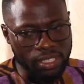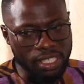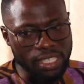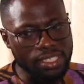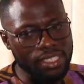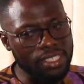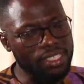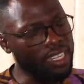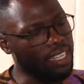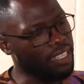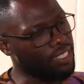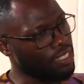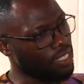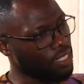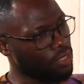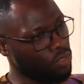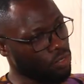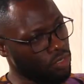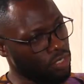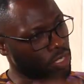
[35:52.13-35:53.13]
getting
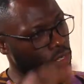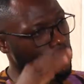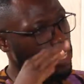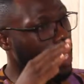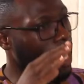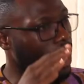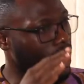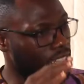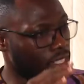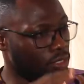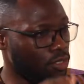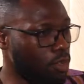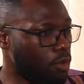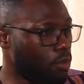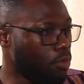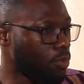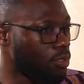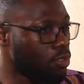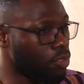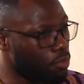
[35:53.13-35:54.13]
access to the organ at the
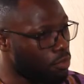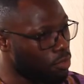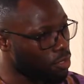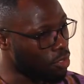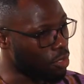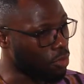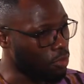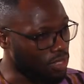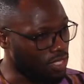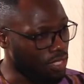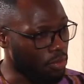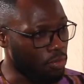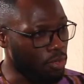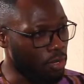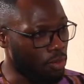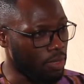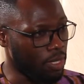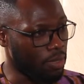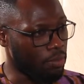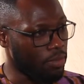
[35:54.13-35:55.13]
top is almost always the
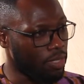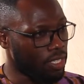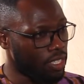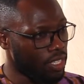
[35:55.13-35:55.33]
problem.